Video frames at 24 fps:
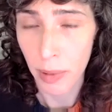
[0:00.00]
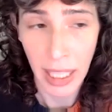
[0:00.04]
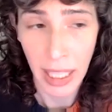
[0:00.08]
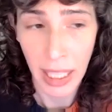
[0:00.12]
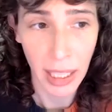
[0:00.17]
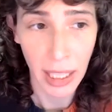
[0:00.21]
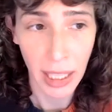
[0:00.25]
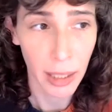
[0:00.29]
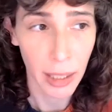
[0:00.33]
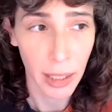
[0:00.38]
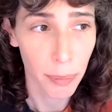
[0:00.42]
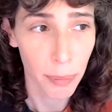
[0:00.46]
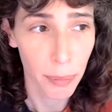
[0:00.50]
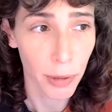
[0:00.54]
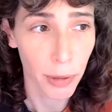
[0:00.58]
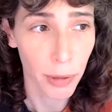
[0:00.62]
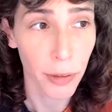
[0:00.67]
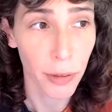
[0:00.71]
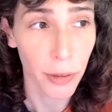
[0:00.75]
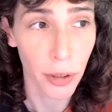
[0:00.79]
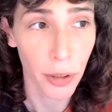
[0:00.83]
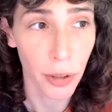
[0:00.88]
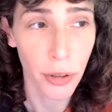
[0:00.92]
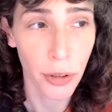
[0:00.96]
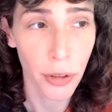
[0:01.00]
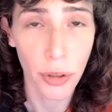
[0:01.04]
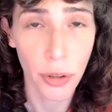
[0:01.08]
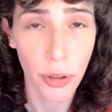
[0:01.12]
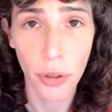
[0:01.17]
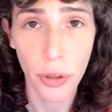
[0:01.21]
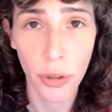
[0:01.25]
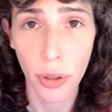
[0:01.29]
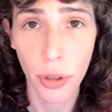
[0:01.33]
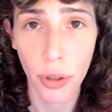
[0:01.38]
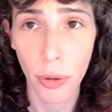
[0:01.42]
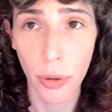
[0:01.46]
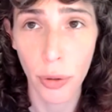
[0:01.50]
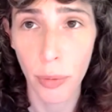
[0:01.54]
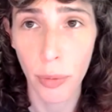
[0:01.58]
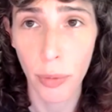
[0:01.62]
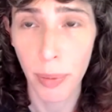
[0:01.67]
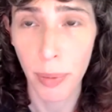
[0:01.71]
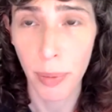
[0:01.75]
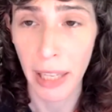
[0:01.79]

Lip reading: he prefers to